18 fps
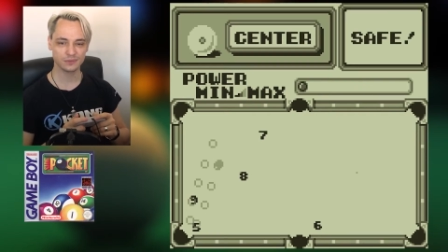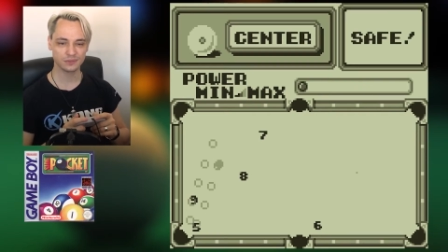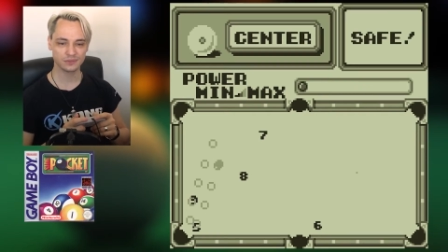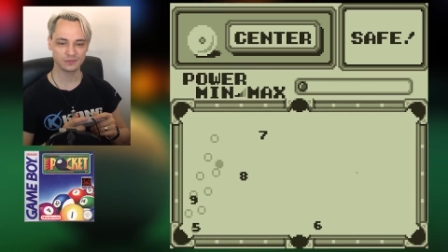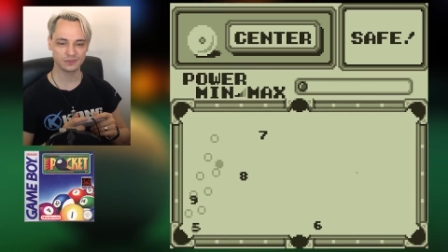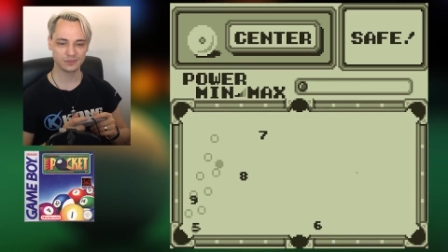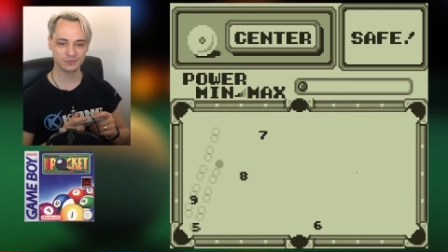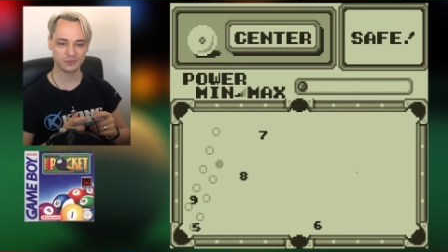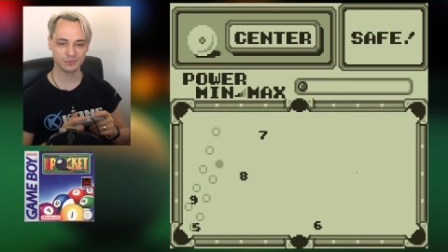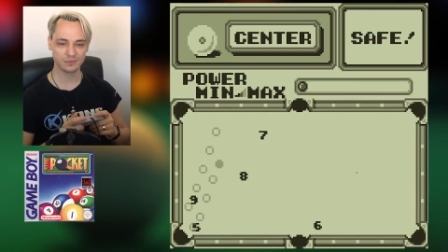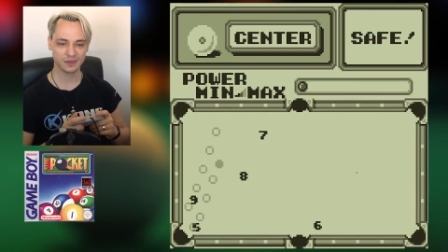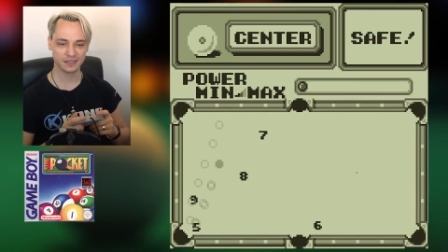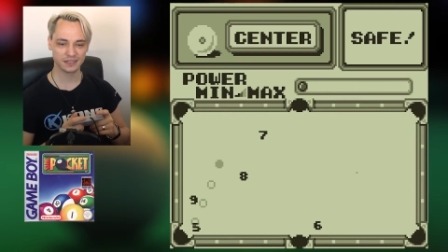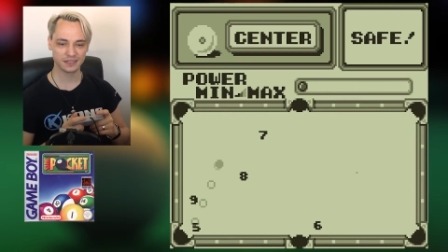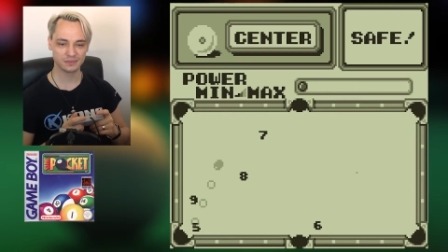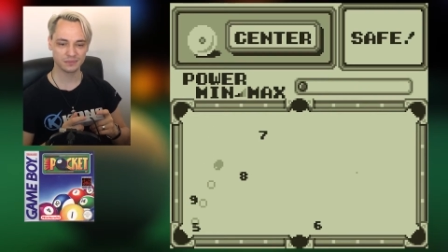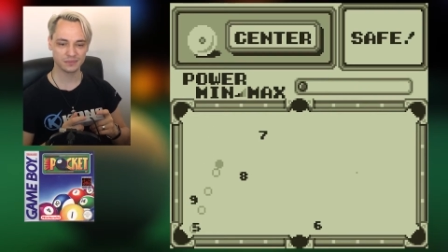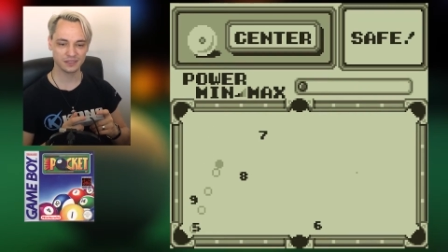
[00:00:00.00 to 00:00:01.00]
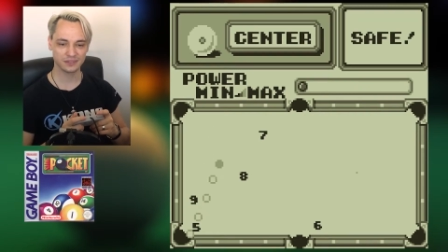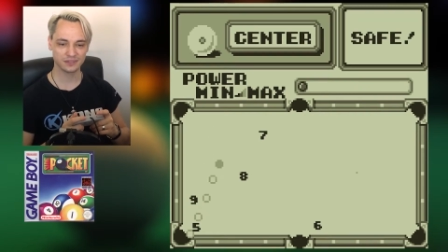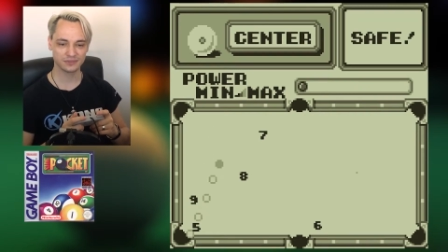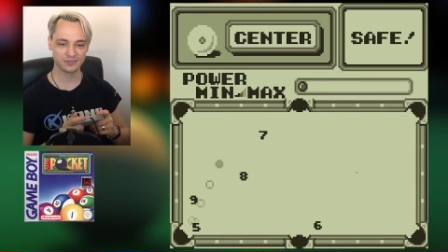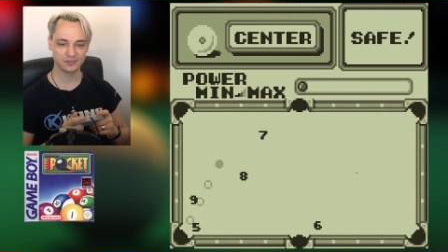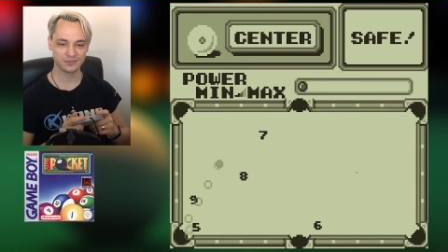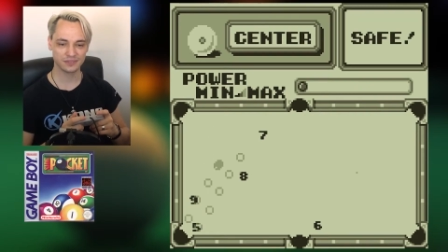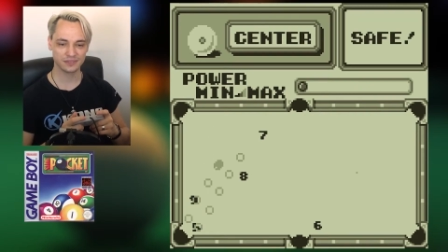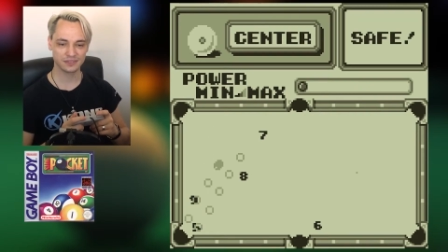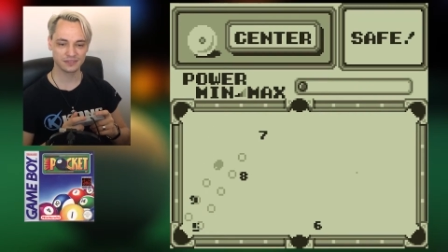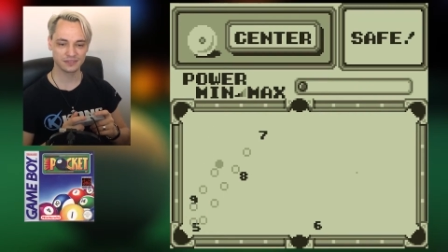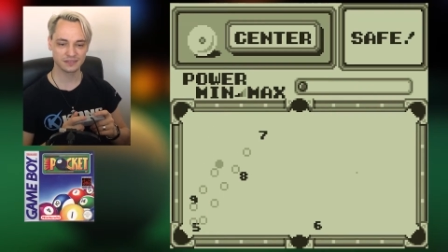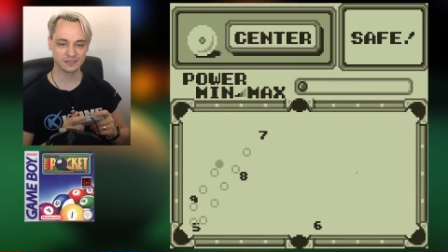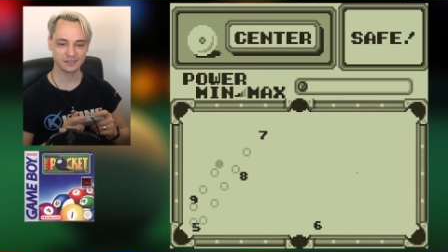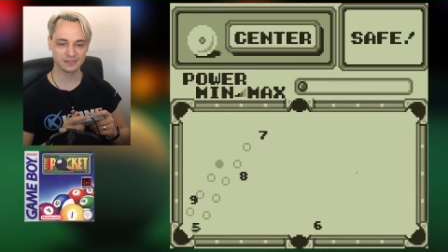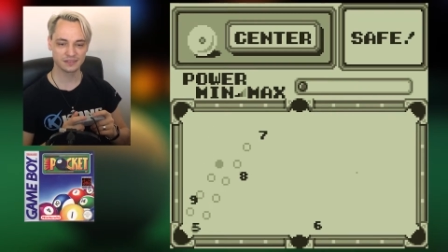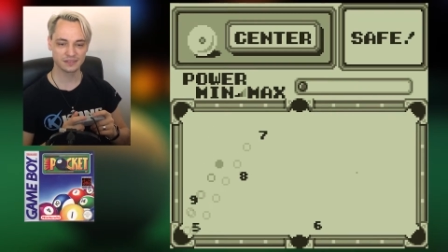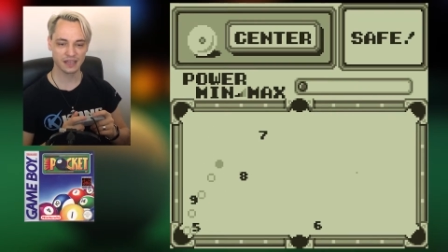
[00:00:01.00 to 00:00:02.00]
which reminded me of
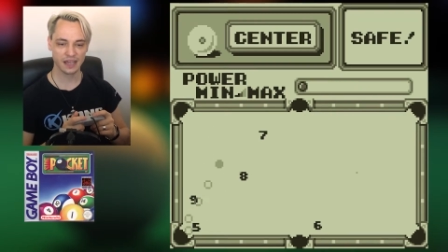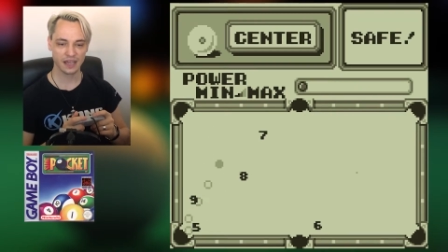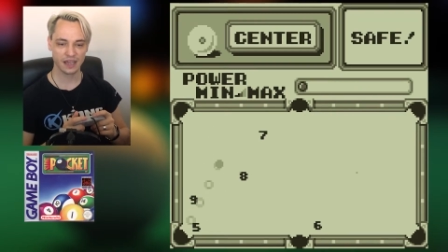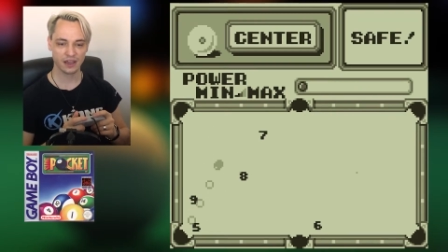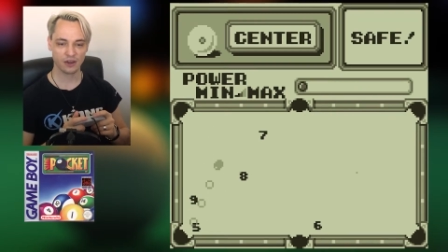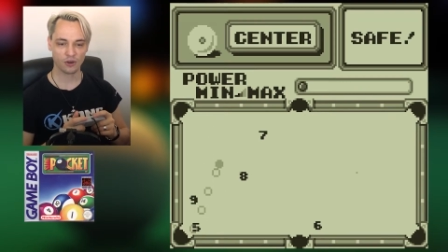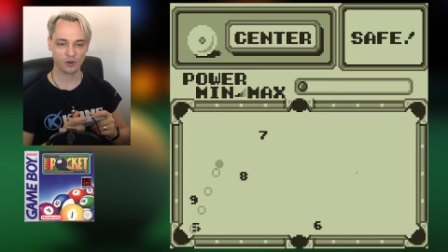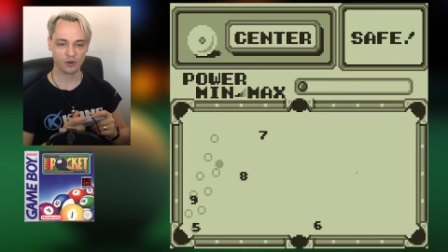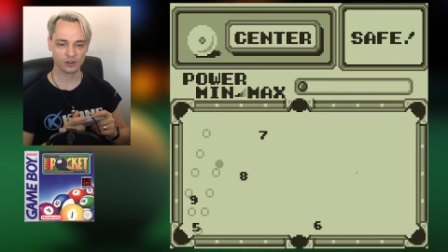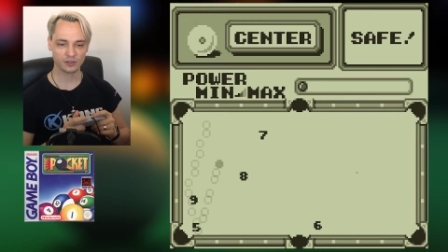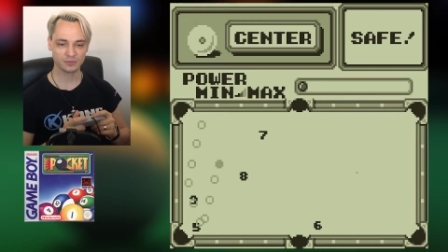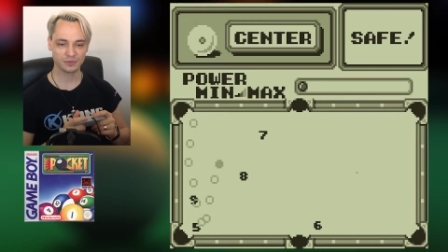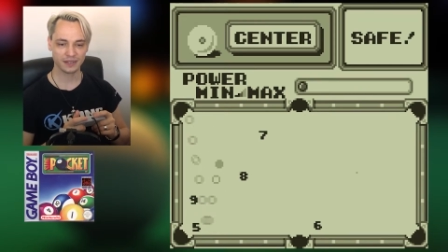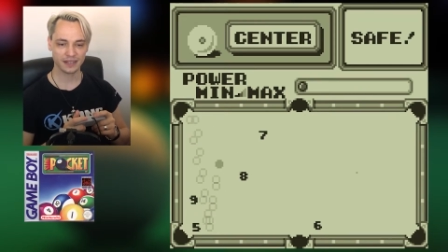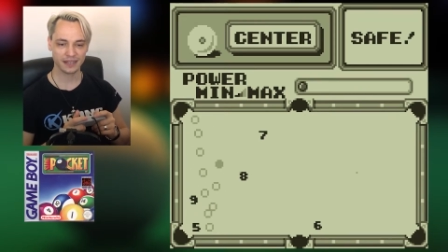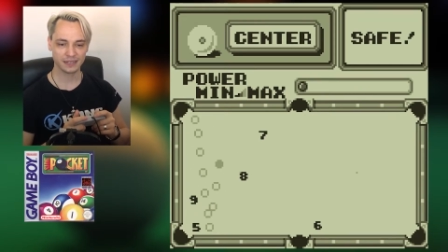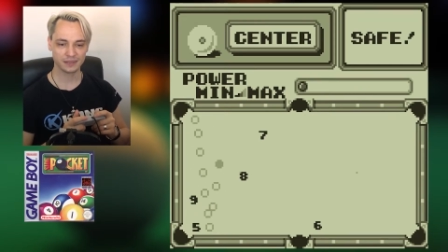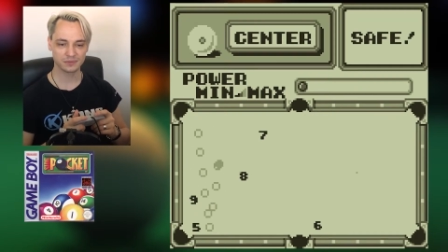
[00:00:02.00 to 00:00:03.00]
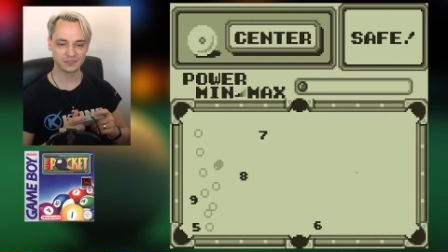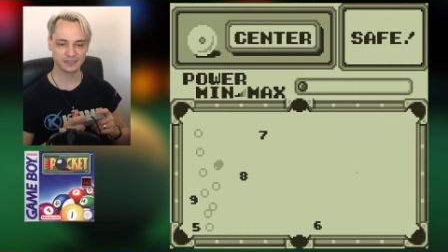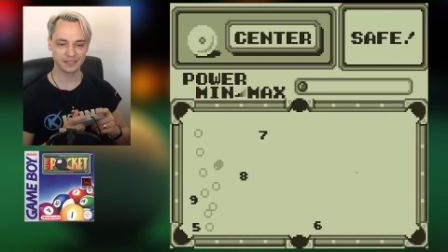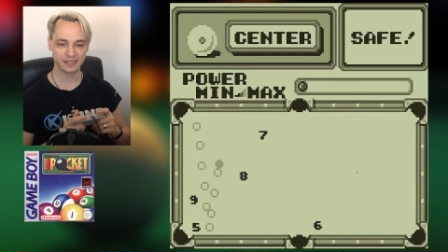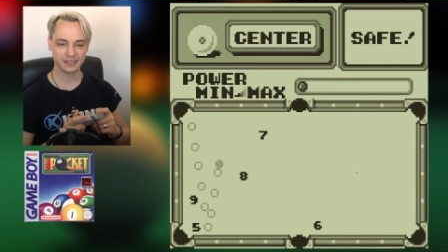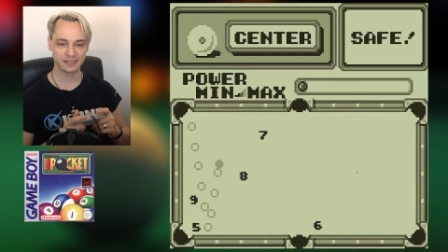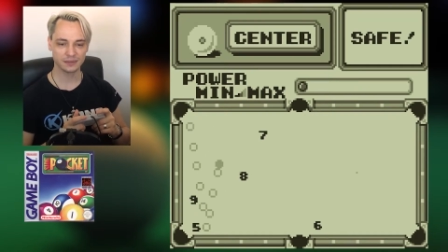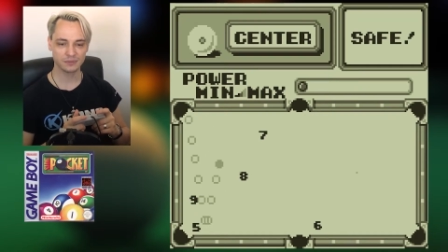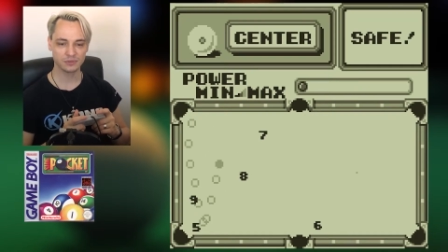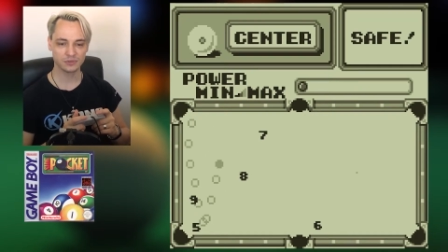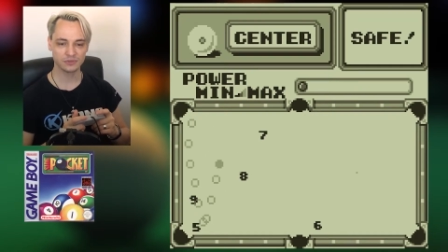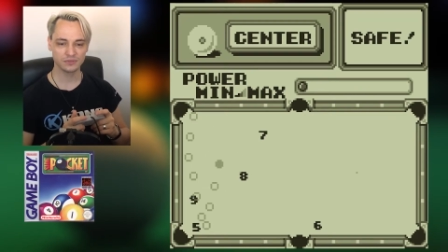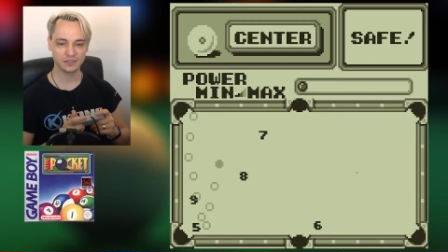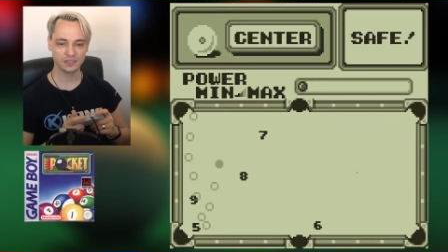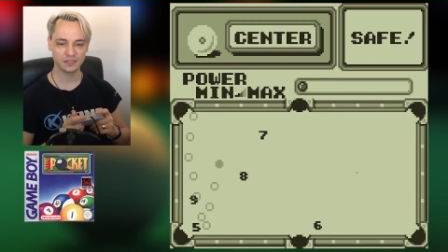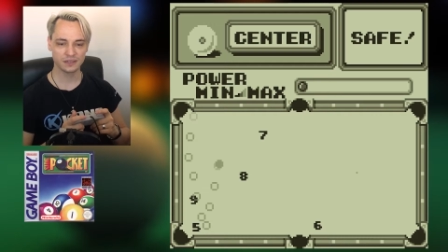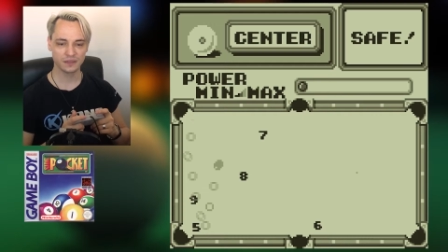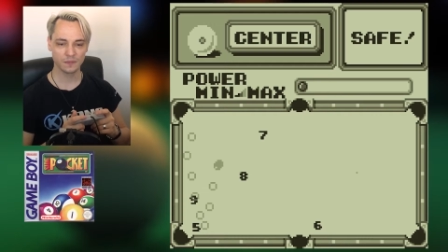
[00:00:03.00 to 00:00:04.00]
this horrible Adam Sandler
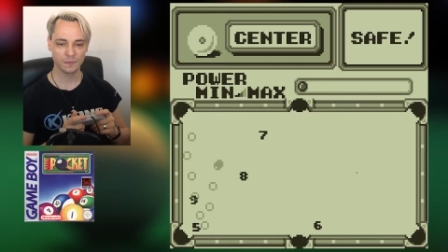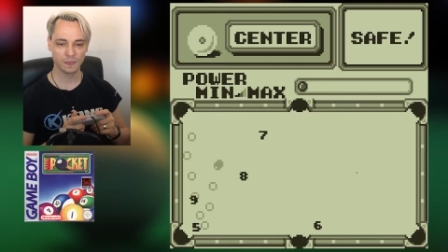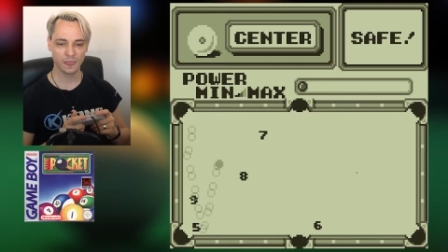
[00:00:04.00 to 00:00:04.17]
movie,